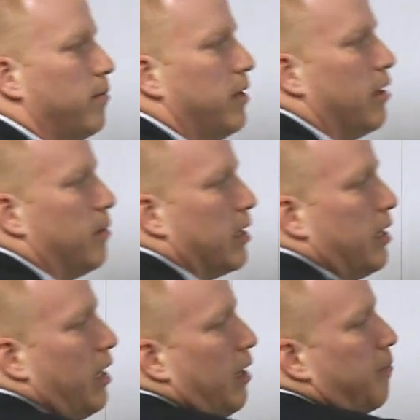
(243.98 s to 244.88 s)
to be able to
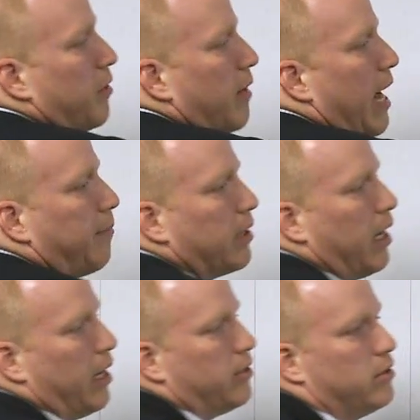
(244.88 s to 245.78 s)
keep their
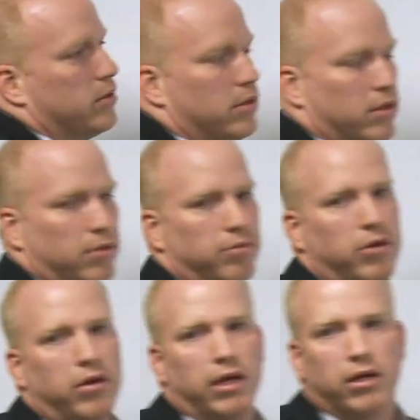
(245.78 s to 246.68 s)
applications and their
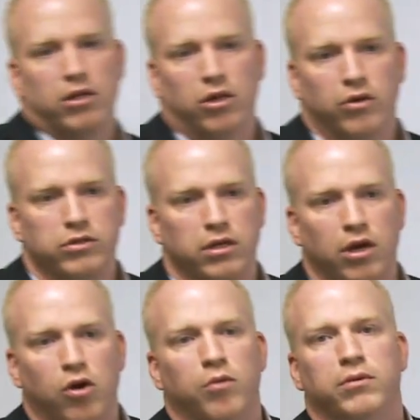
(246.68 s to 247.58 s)
computing closely
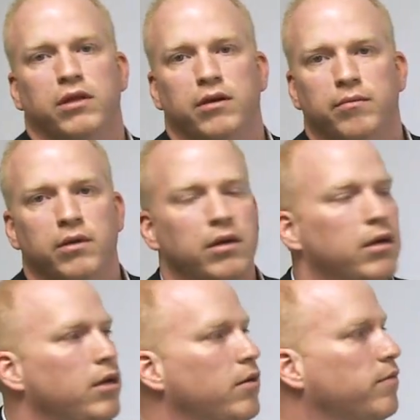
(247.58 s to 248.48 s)
home to them
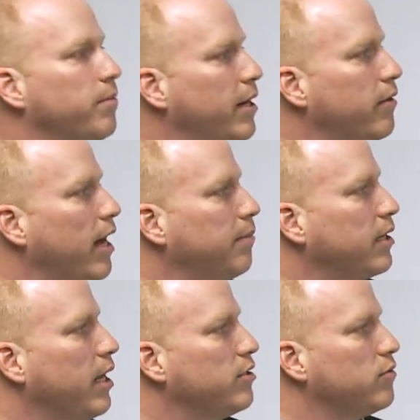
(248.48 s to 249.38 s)
for better
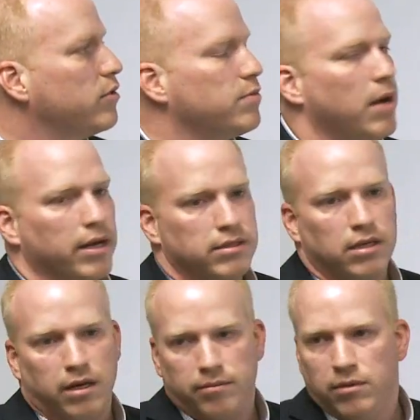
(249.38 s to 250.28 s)
application response
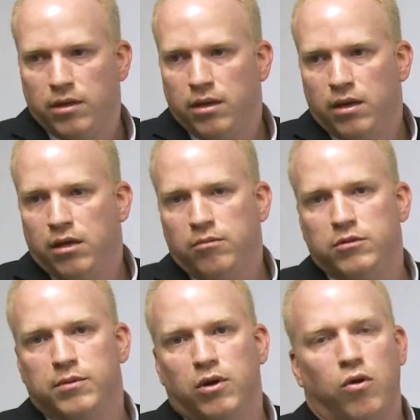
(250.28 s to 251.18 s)
time.
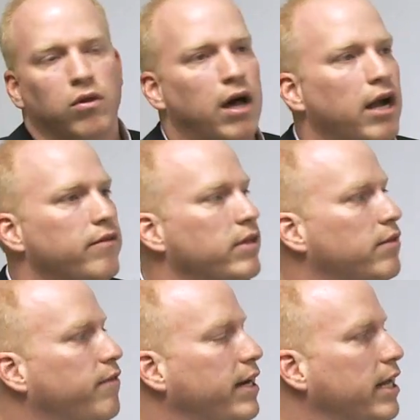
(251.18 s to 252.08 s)
There's been a whole lot of it in
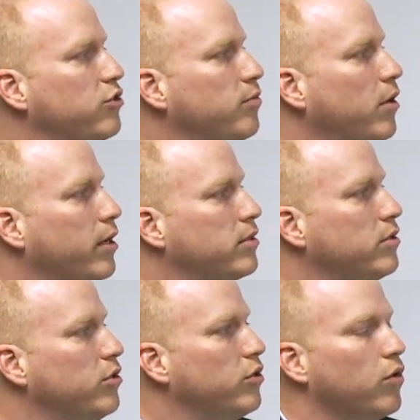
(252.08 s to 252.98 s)
the financial markets
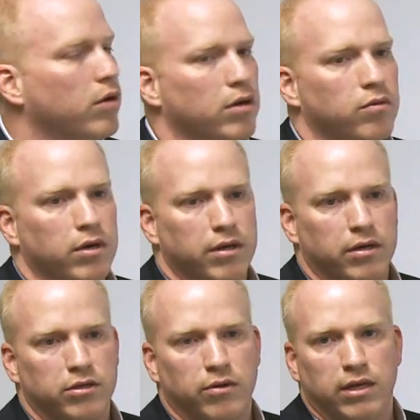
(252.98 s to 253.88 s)
in New York where
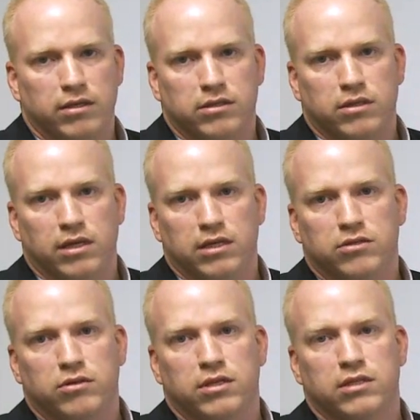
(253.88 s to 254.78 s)
they're doing these
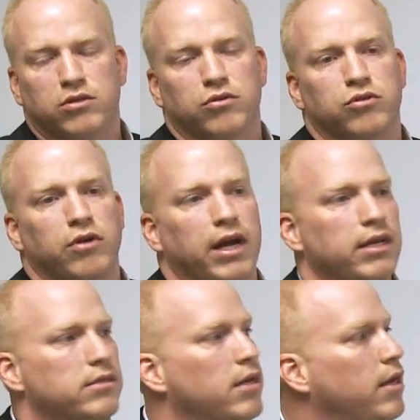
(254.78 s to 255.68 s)
statistical
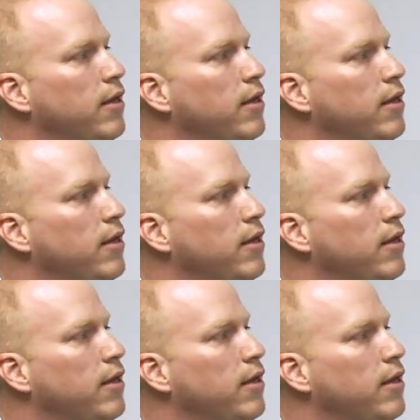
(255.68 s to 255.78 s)
trades